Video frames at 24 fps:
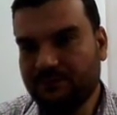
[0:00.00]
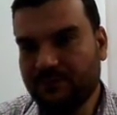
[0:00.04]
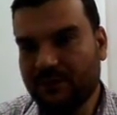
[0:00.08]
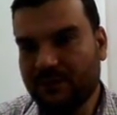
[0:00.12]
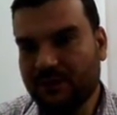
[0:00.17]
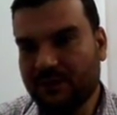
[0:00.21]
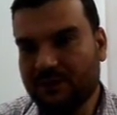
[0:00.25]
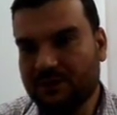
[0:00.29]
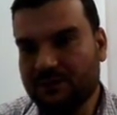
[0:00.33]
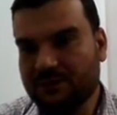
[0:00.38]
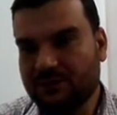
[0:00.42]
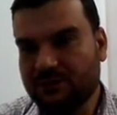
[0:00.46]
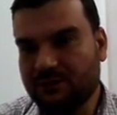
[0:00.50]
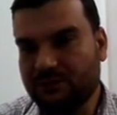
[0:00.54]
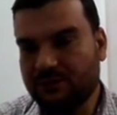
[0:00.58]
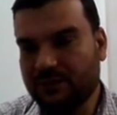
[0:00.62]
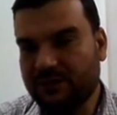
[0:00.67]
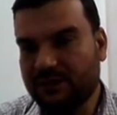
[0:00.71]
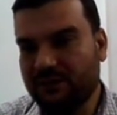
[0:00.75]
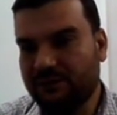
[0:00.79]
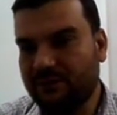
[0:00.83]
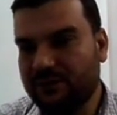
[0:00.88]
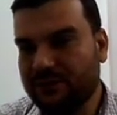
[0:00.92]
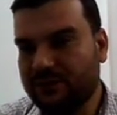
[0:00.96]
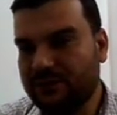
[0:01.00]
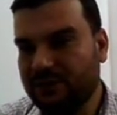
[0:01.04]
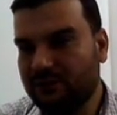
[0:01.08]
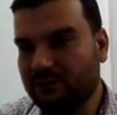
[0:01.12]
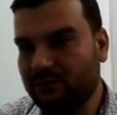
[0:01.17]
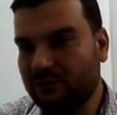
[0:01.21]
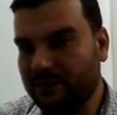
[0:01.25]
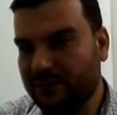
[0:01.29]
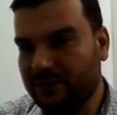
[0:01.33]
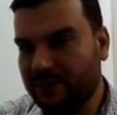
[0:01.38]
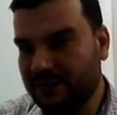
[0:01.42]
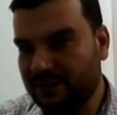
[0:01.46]
So 20 fisher
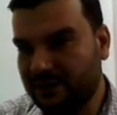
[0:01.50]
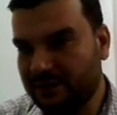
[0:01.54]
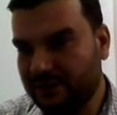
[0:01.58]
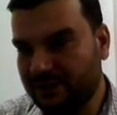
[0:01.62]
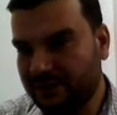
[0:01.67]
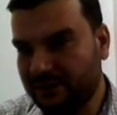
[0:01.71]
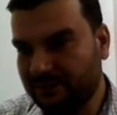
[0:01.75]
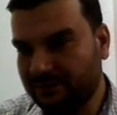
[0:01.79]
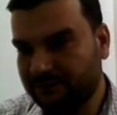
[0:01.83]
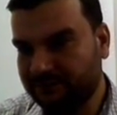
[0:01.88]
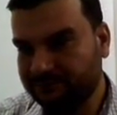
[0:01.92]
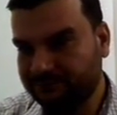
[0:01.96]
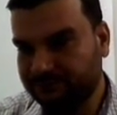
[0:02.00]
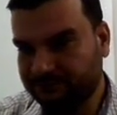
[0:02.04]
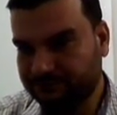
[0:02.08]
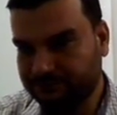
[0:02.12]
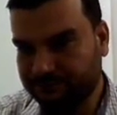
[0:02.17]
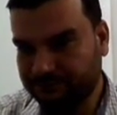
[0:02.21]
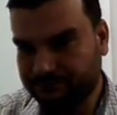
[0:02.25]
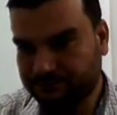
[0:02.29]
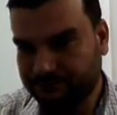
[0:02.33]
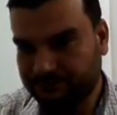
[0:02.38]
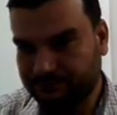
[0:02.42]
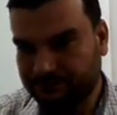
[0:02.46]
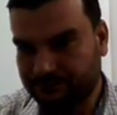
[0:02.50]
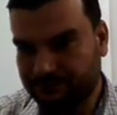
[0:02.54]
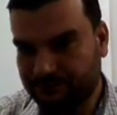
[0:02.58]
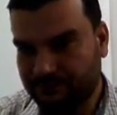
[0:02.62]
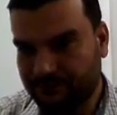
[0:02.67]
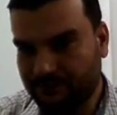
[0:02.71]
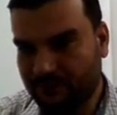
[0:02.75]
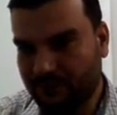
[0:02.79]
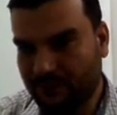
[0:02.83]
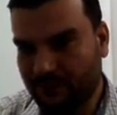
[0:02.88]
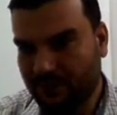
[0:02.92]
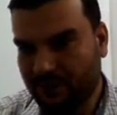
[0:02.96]
women are there,
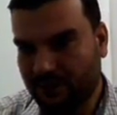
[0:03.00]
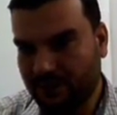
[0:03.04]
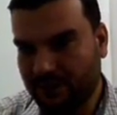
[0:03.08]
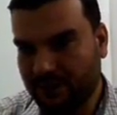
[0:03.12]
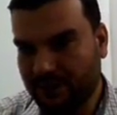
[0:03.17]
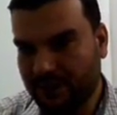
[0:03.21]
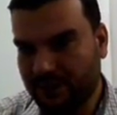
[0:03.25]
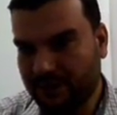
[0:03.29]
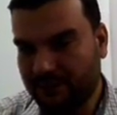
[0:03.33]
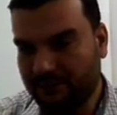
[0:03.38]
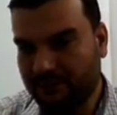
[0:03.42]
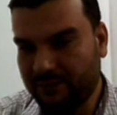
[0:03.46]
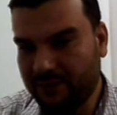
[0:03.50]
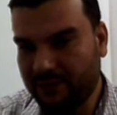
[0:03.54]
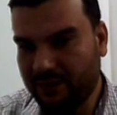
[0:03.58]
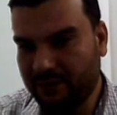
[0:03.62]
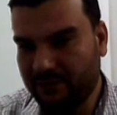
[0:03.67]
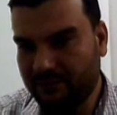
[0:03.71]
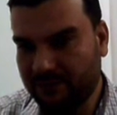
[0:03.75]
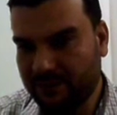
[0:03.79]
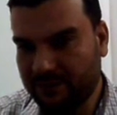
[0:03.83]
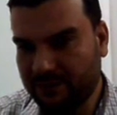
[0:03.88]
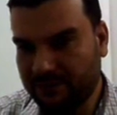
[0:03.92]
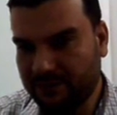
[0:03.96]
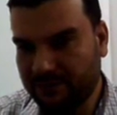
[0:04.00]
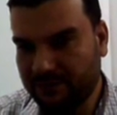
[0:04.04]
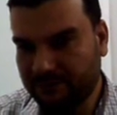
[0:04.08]
and every month